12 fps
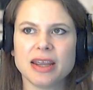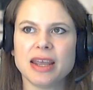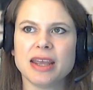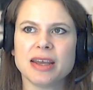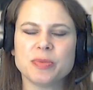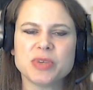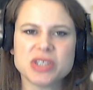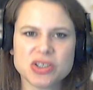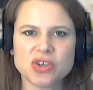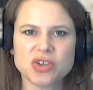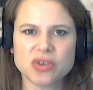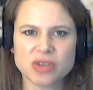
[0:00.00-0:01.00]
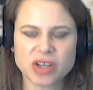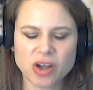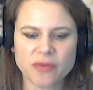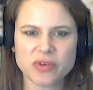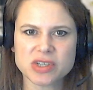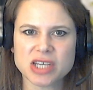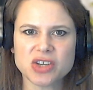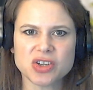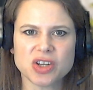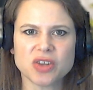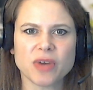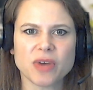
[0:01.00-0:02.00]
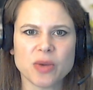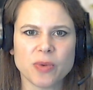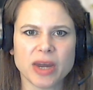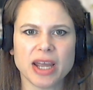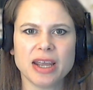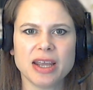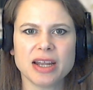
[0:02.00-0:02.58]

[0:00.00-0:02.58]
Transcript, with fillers: and position the conversation in the right way.